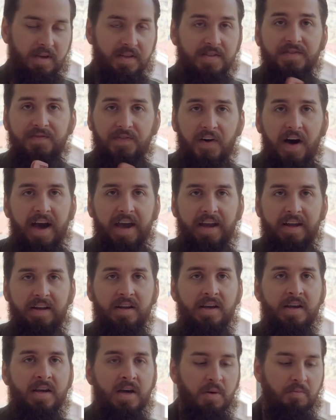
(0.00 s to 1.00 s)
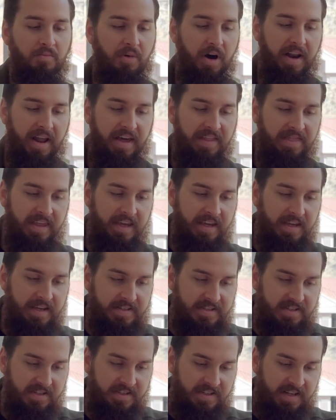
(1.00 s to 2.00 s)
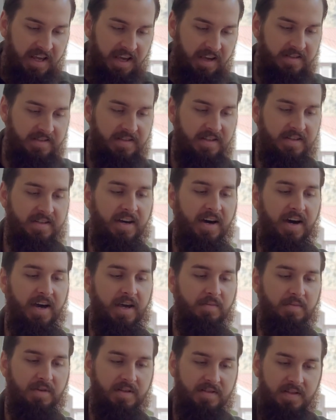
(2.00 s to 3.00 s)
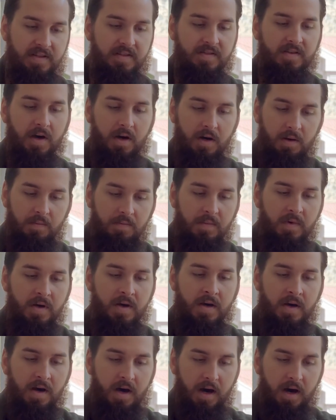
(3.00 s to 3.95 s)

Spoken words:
it's fine. But I think it just takes the time, because these come,